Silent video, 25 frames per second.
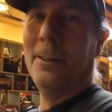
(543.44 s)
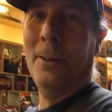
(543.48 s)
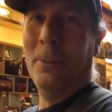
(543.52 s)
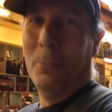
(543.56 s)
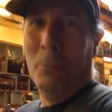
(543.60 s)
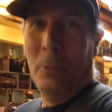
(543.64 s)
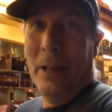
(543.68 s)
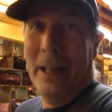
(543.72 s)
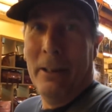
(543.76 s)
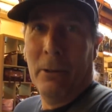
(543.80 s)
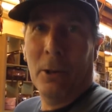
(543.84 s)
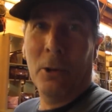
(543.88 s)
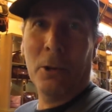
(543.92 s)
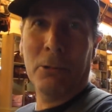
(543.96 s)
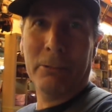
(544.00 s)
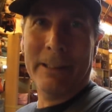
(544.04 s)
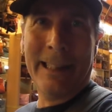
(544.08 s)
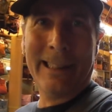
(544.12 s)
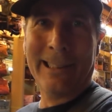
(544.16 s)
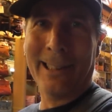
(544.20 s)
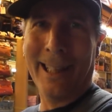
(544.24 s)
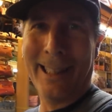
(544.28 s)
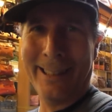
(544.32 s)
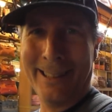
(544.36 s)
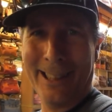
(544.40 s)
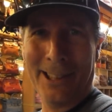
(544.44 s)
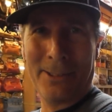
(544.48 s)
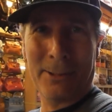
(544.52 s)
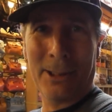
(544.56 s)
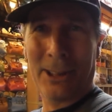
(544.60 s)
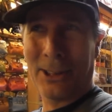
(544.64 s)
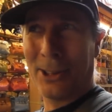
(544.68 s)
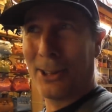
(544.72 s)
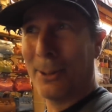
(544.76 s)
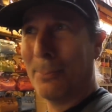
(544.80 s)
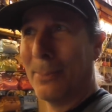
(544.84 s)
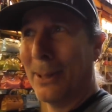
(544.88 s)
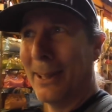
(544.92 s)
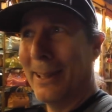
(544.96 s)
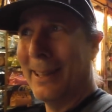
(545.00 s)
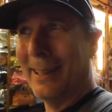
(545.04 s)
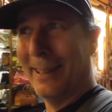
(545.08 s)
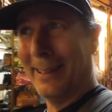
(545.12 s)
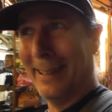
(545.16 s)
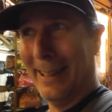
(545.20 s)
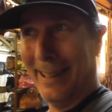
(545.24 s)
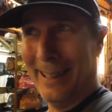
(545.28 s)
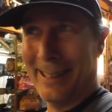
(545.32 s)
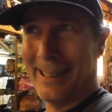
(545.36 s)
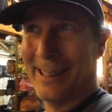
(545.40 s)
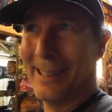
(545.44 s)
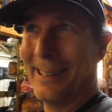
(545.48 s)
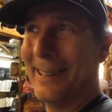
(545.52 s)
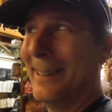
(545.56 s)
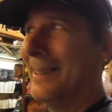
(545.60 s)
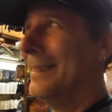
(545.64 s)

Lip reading: where all red light districts should be, yes.